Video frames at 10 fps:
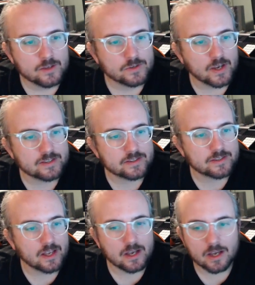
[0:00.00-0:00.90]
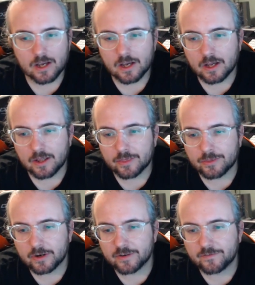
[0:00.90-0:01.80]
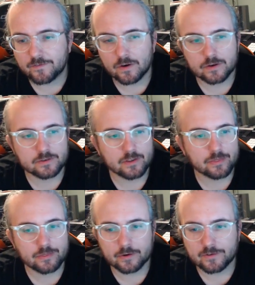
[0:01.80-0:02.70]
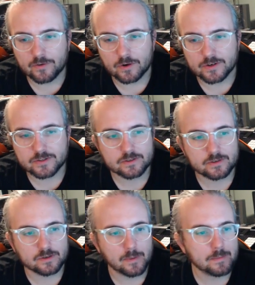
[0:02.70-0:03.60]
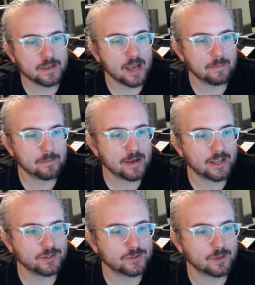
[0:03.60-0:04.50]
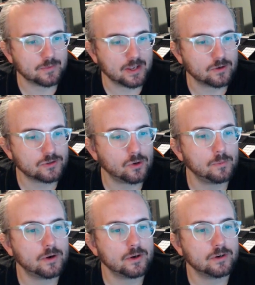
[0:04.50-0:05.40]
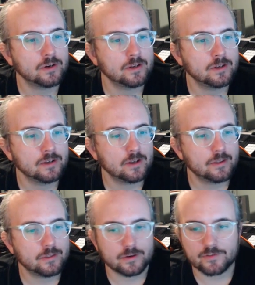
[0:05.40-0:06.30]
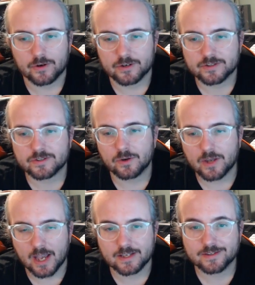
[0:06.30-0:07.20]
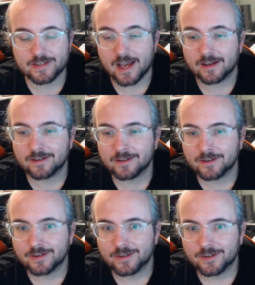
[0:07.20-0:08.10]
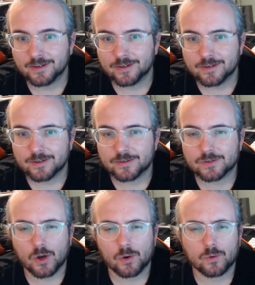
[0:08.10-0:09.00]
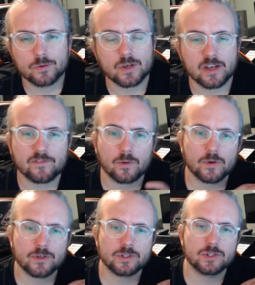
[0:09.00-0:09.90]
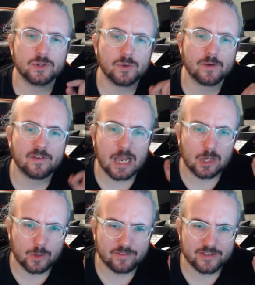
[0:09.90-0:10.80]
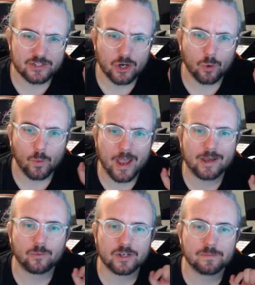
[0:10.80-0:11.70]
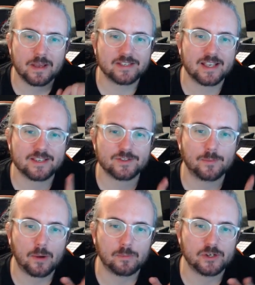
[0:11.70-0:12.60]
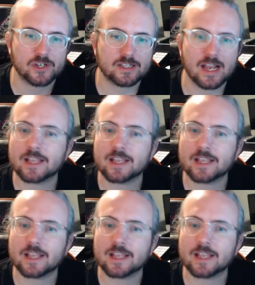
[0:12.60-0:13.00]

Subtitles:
So it's the 31st. So maybe I can do something. October 31st. Okay, yeah. So if I would to do a Halloween video, when would it make sense to publish it?